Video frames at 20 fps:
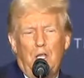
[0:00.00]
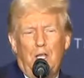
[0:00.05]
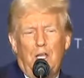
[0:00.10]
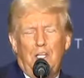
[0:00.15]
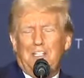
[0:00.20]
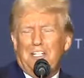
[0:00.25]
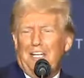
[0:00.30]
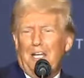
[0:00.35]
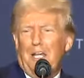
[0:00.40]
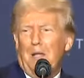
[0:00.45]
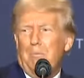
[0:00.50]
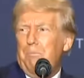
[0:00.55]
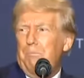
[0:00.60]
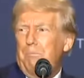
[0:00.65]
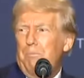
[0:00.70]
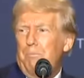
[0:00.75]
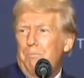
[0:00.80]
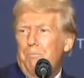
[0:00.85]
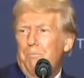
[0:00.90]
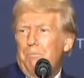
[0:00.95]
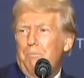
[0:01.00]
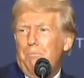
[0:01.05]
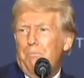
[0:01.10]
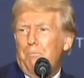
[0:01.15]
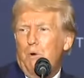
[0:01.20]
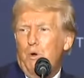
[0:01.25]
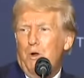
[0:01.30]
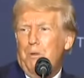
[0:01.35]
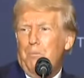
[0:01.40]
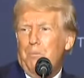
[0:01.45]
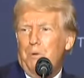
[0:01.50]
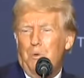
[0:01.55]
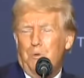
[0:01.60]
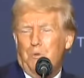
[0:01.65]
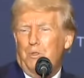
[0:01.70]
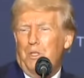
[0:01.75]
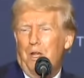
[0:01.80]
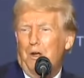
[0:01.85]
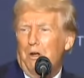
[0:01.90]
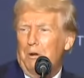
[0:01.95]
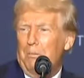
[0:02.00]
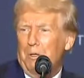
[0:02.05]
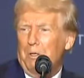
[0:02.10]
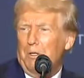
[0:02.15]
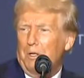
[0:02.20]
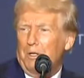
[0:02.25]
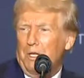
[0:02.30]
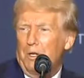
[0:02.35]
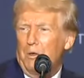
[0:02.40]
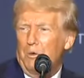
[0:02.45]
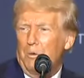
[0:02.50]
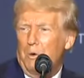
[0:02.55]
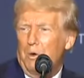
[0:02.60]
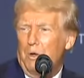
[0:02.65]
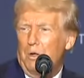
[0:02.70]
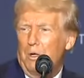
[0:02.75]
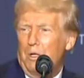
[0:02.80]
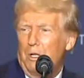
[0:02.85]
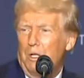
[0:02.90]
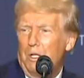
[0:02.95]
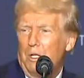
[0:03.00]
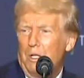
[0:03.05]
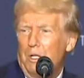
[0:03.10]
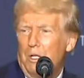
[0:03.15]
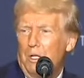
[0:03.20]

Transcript: It's like a portable, terrible looking wall.